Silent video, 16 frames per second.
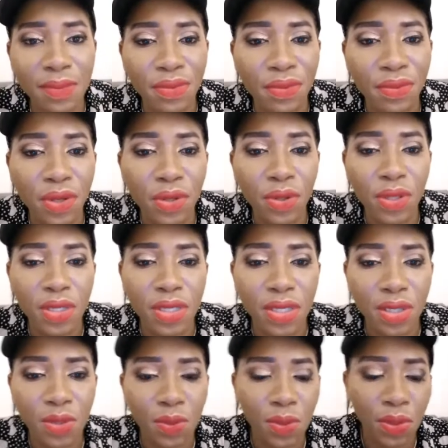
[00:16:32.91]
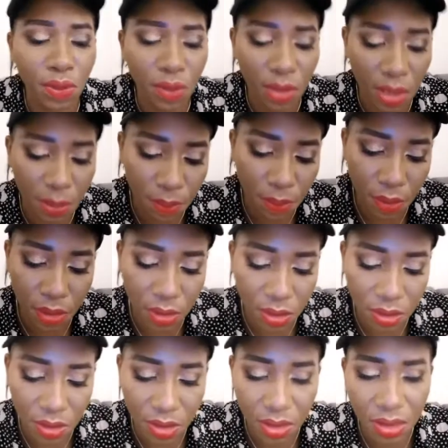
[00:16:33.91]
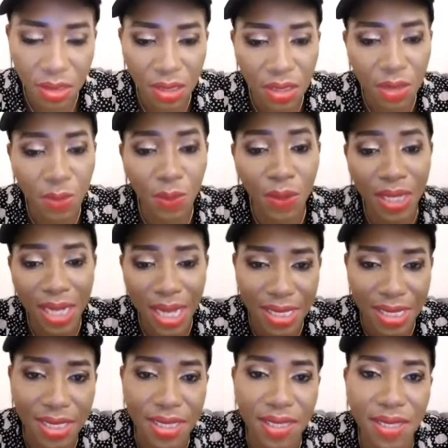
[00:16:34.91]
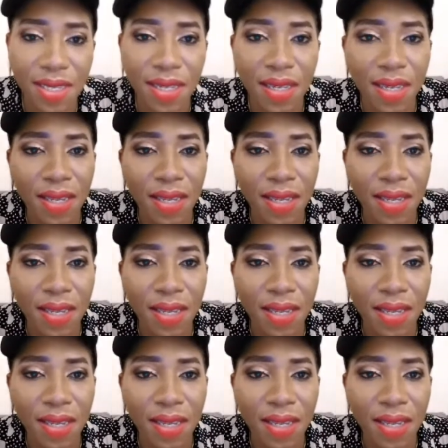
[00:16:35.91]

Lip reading: before you know it, it will last,